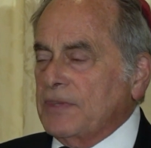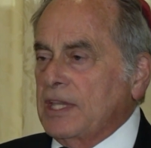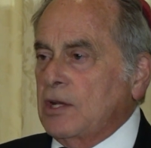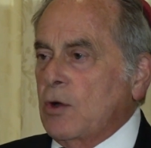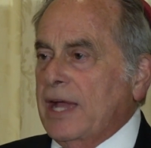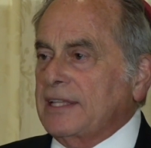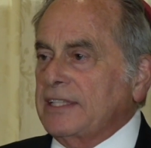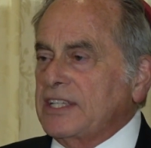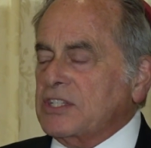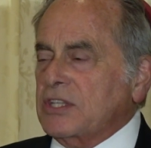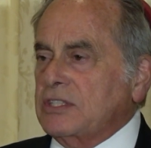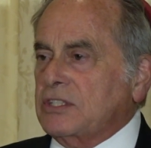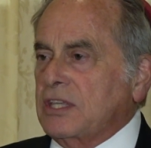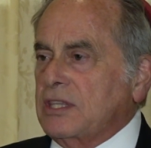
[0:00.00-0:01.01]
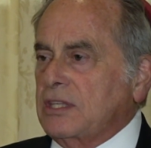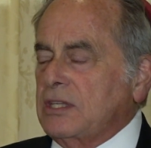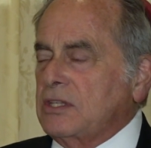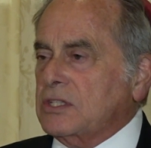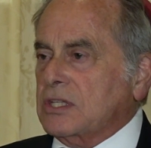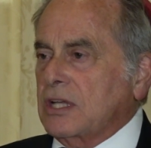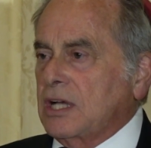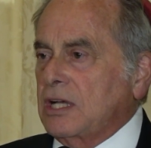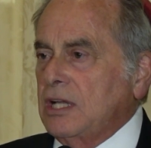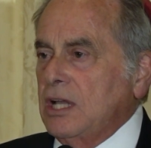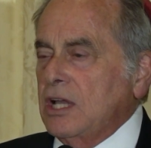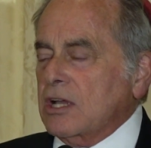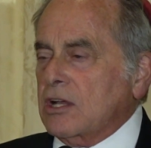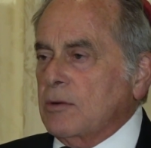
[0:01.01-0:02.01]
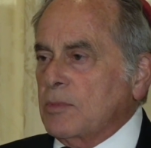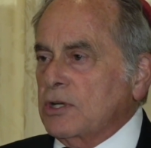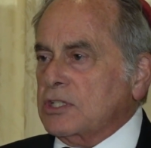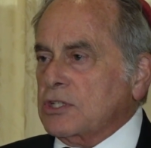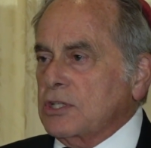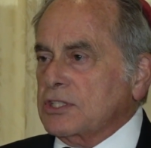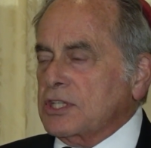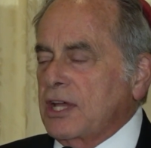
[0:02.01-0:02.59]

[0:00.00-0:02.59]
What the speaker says: I listen to these commercials